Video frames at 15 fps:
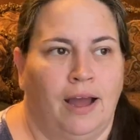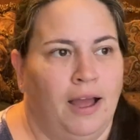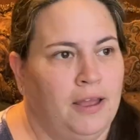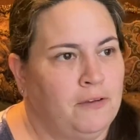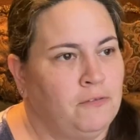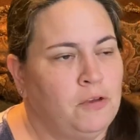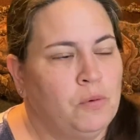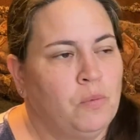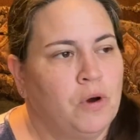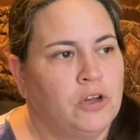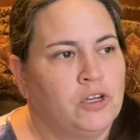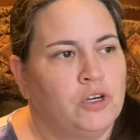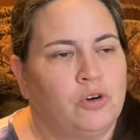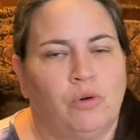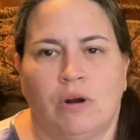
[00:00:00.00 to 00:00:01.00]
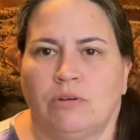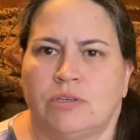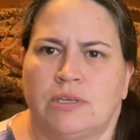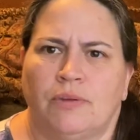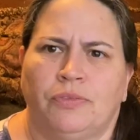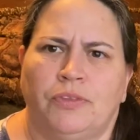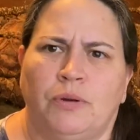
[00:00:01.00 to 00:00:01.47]
If you want to grow
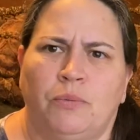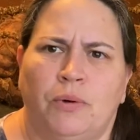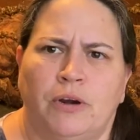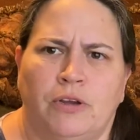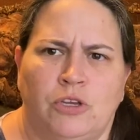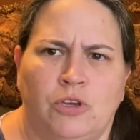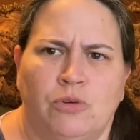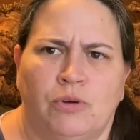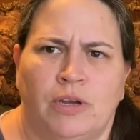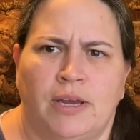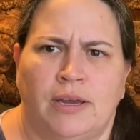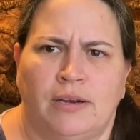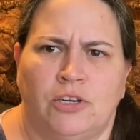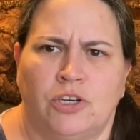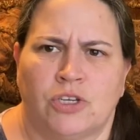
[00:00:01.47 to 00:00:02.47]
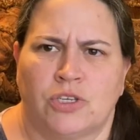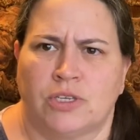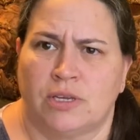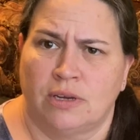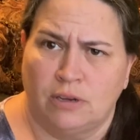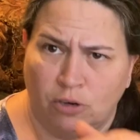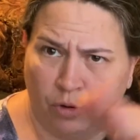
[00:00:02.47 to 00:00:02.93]
something where you can
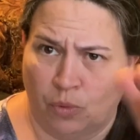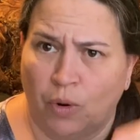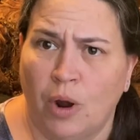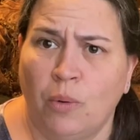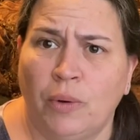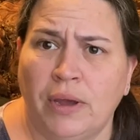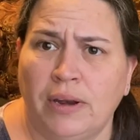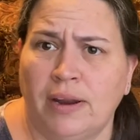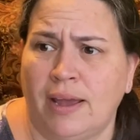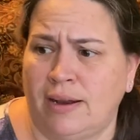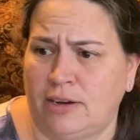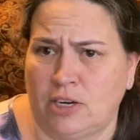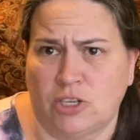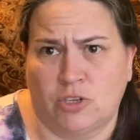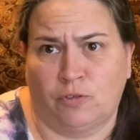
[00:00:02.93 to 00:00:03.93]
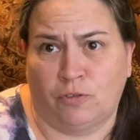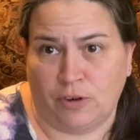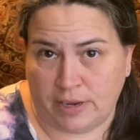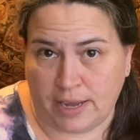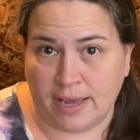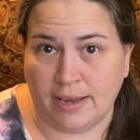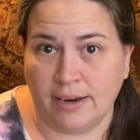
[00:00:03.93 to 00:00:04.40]
just grow it and just
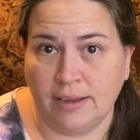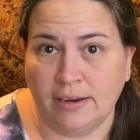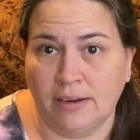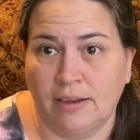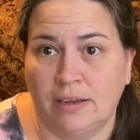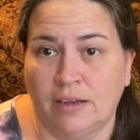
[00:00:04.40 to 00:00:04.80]
forget it,